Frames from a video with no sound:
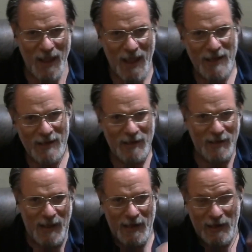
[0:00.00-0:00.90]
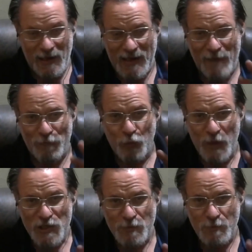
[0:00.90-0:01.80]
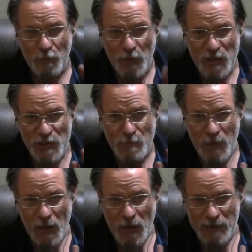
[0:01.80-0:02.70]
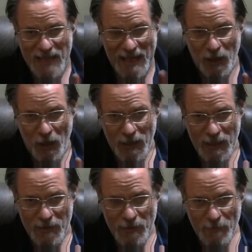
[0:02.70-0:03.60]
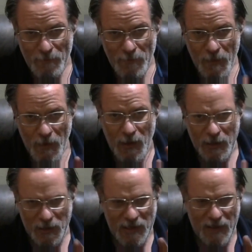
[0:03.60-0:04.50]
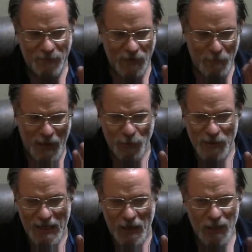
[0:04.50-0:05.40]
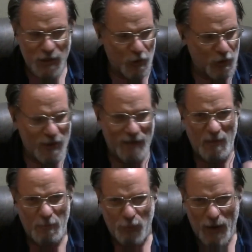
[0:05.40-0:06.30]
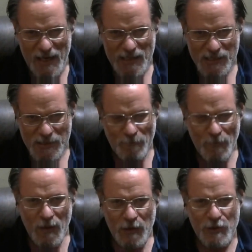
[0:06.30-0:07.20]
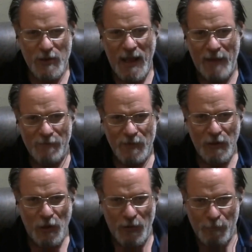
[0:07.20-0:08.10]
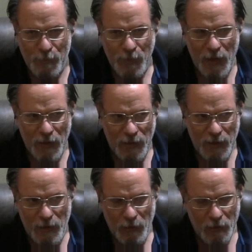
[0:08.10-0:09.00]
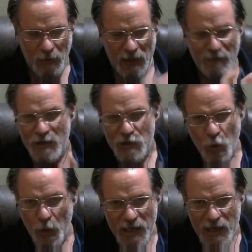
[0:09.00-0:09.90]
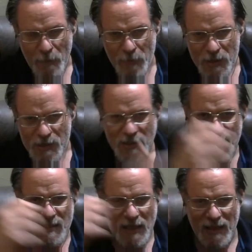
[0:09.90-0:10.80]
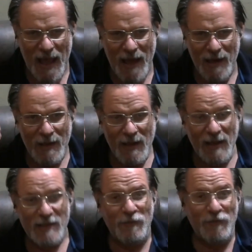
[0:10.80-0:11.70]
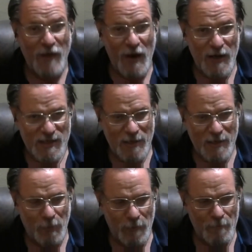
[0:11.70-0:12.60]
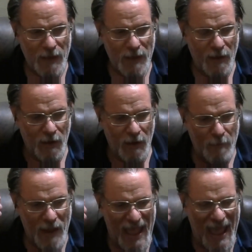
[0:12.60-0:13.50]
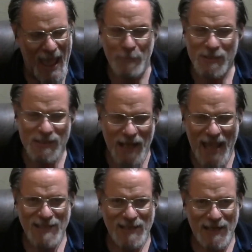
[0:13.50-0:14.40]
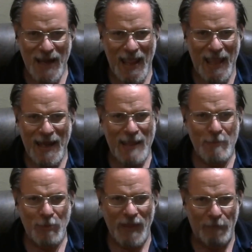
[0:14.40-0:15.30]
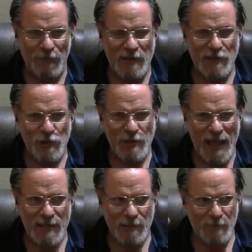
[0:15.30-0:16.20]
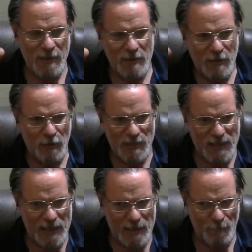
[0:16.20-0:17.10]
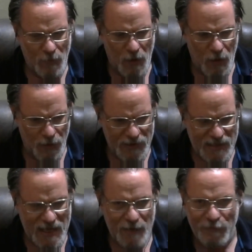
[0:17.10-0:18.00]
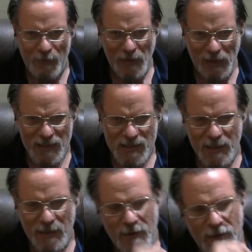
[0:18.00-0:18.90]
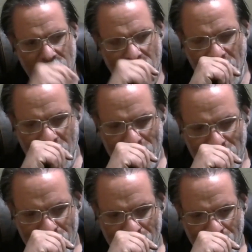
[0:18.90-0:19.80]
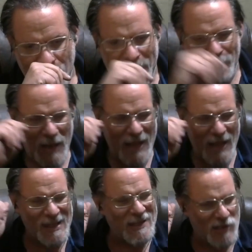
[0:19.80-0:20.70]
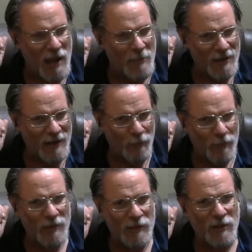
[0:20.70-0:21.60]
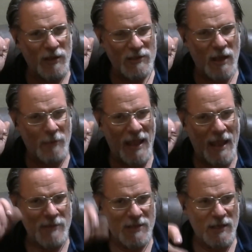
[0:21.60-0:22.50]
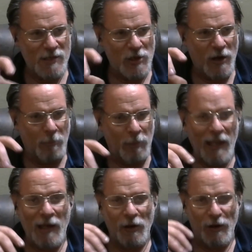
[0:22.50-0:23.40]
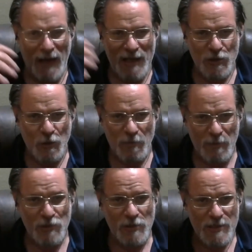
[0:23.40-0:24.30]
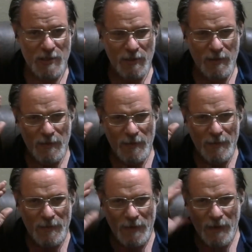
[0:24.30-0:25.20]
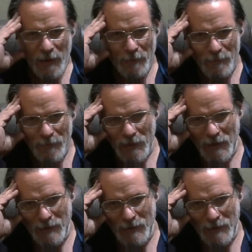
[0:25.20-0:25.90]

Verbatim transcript: And and it can have rich rich uh, data on it. Uh, it can have the micro data on it, so you can have the price, you can have you know the, the, the inventory numbers, things like that. It's very simple. Mm-hmm. Um, Amazon hasn't enabled that feature yet to be you know to get all the data from the listing. Um, but I think it's coming. I really do think it's coming. Amazon is starting to play a little nicer with Pinterest, um, mm-hmm.